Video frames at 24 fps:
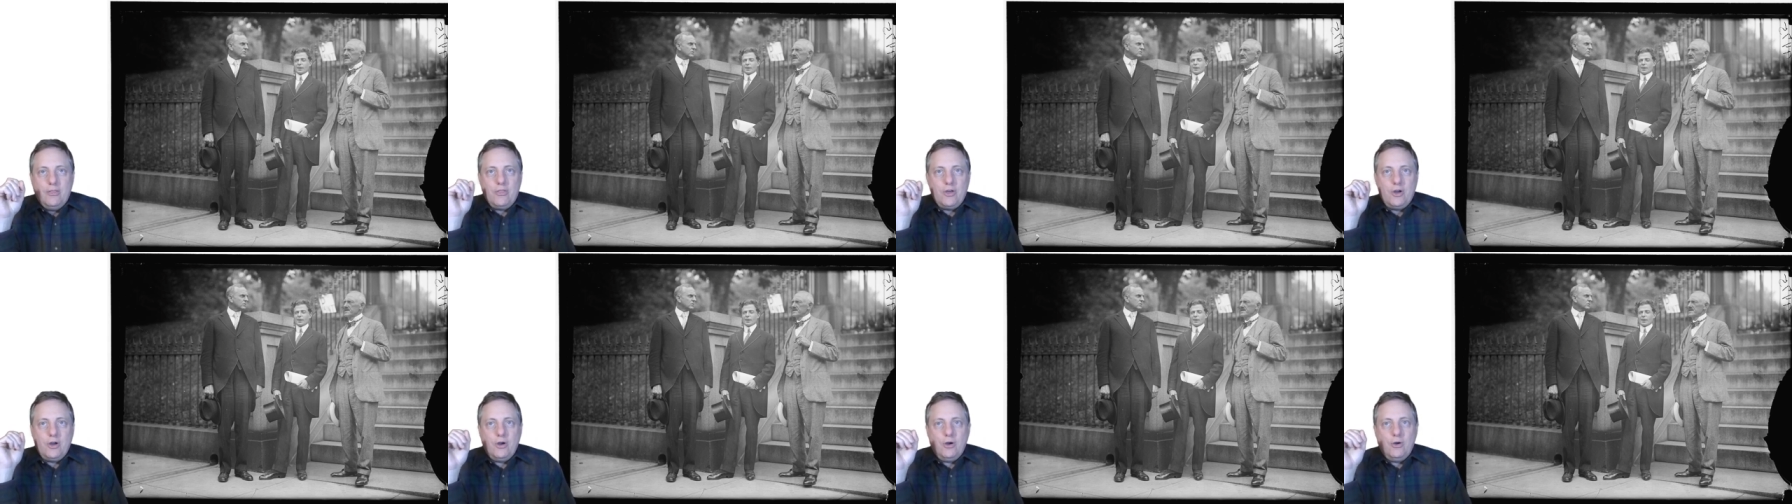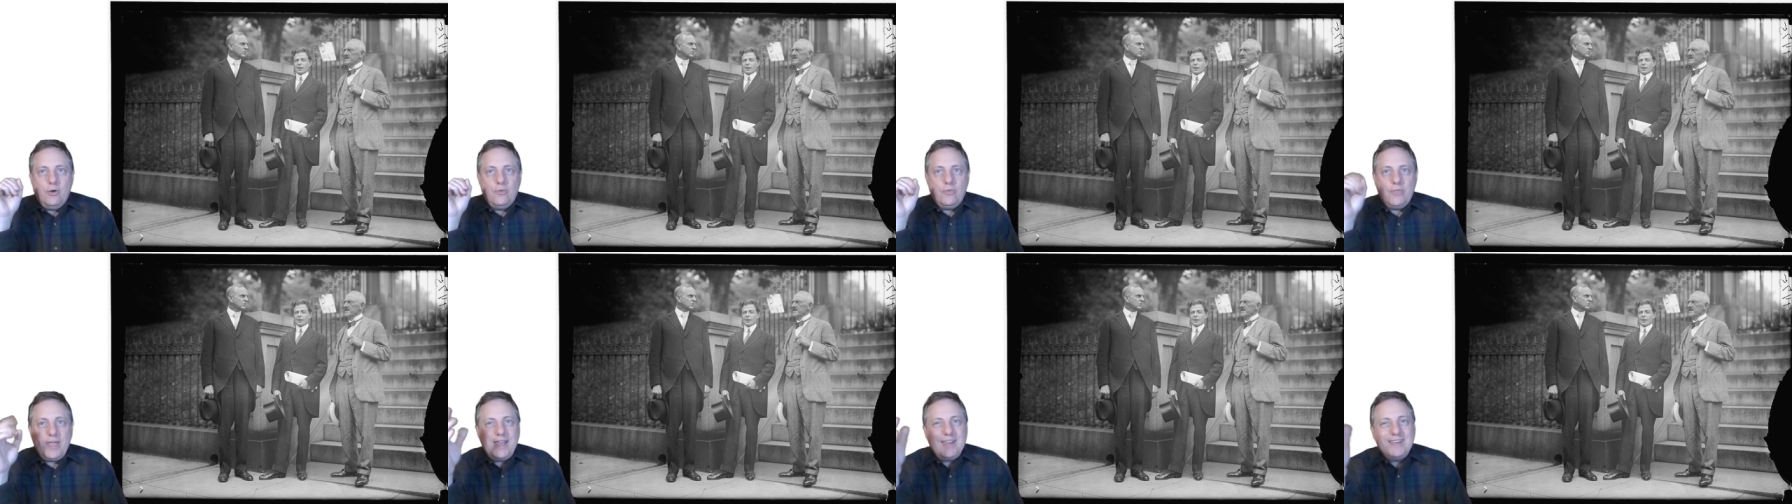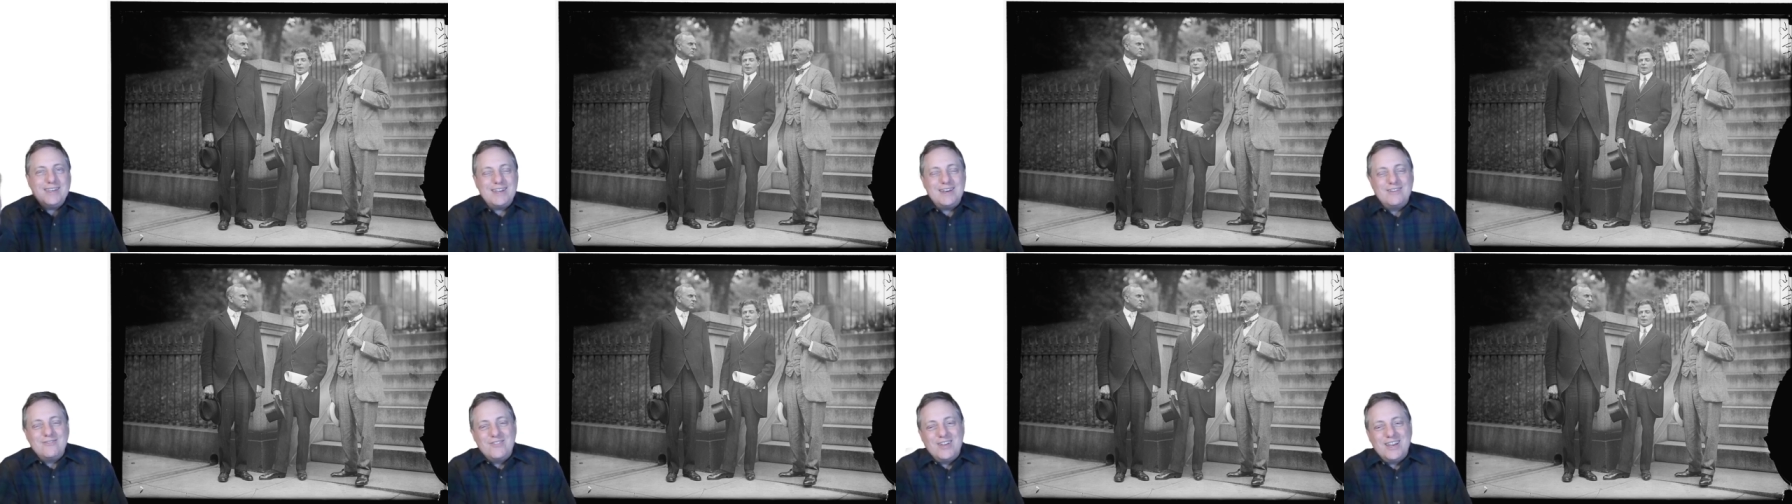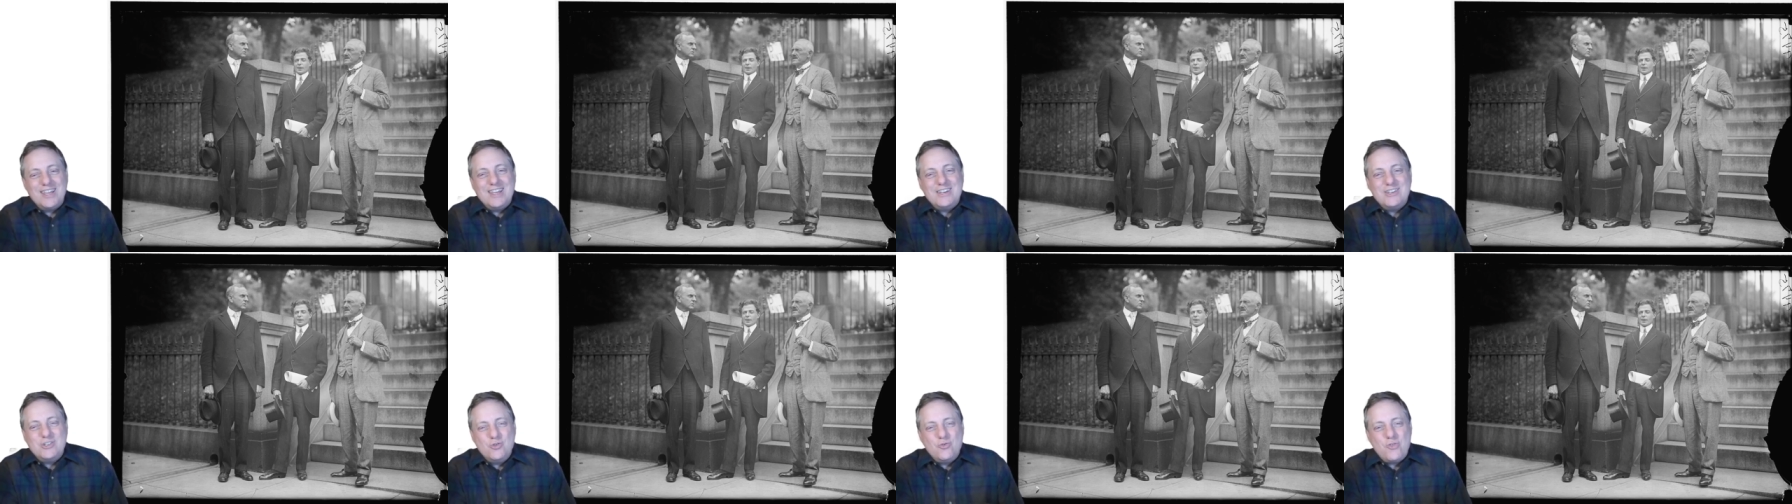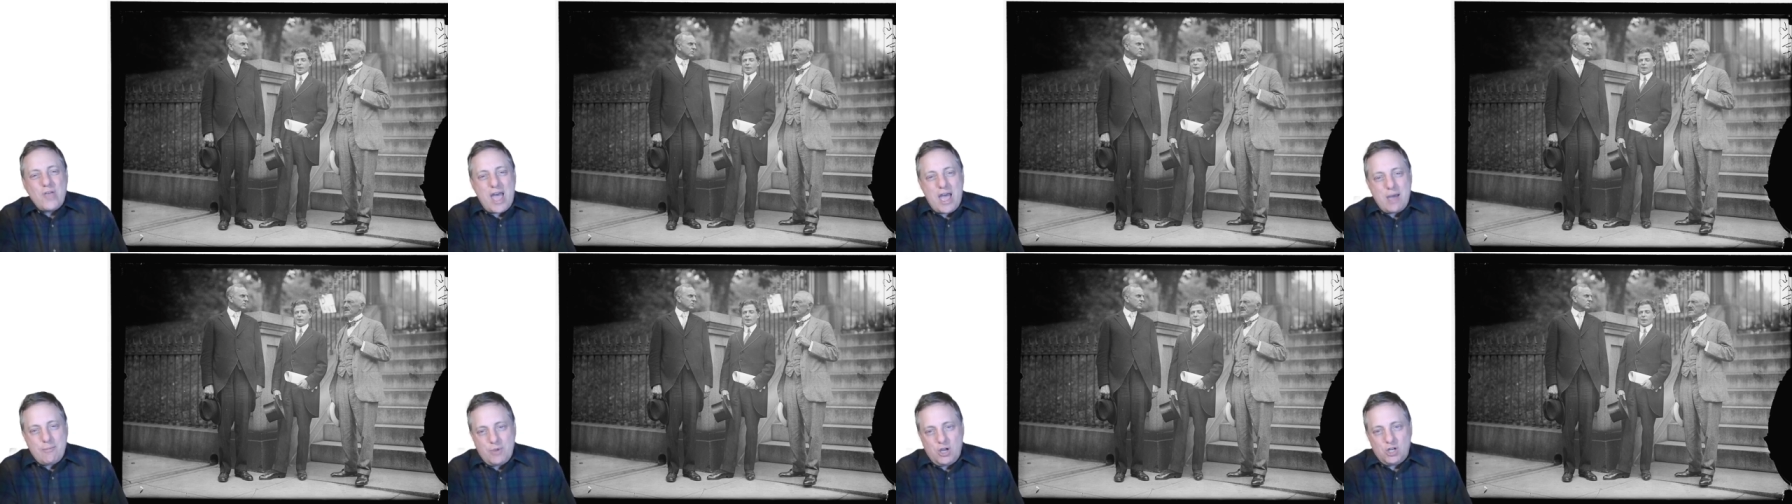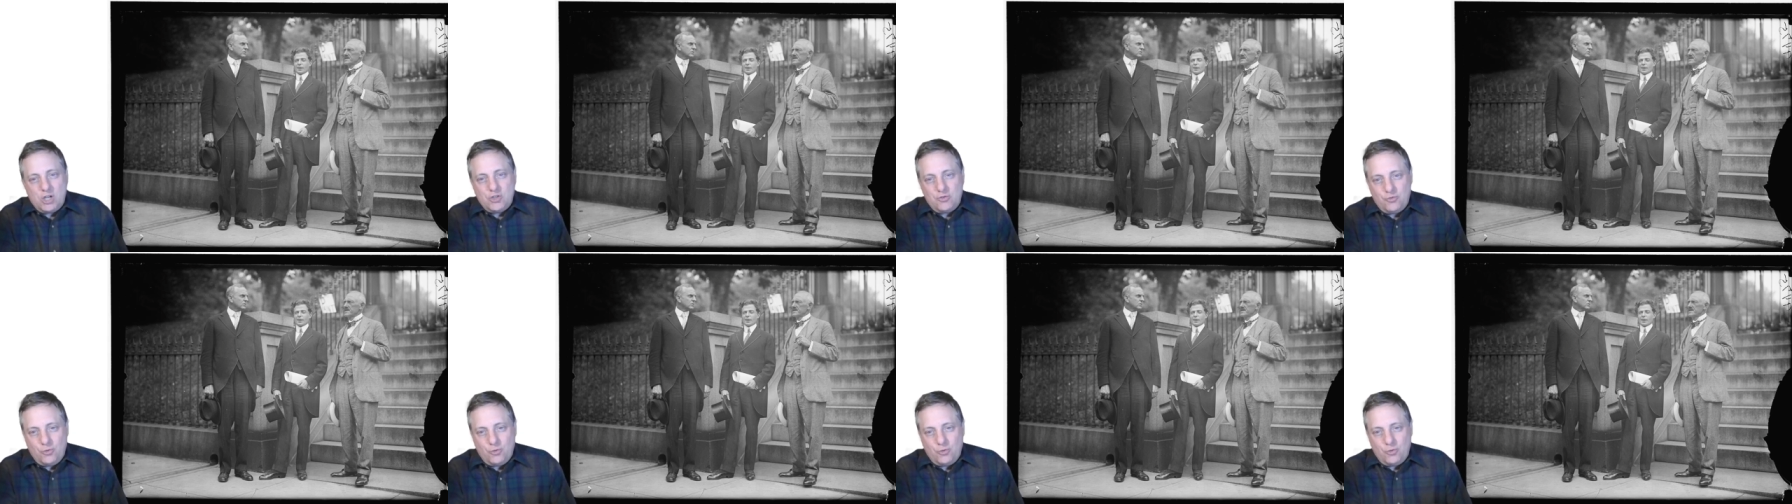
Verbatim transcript: though they didn't really do that much